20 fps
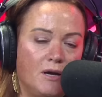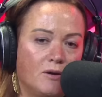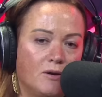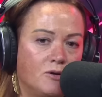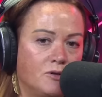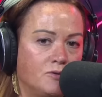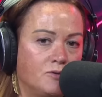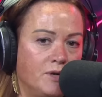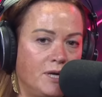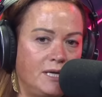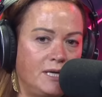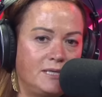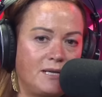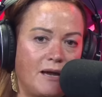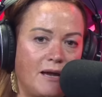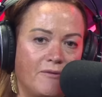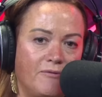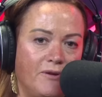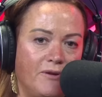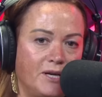could read
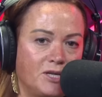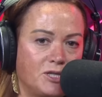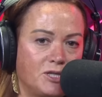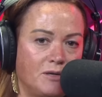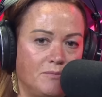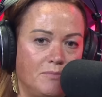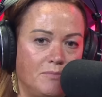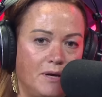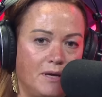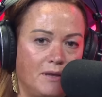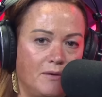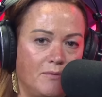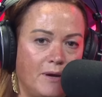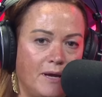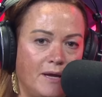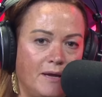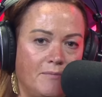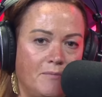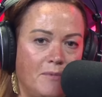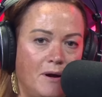like fiction by the
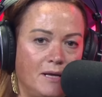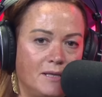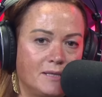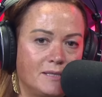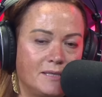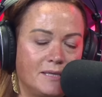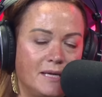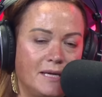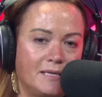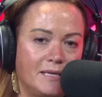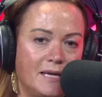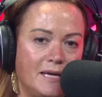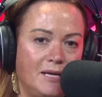way miles it,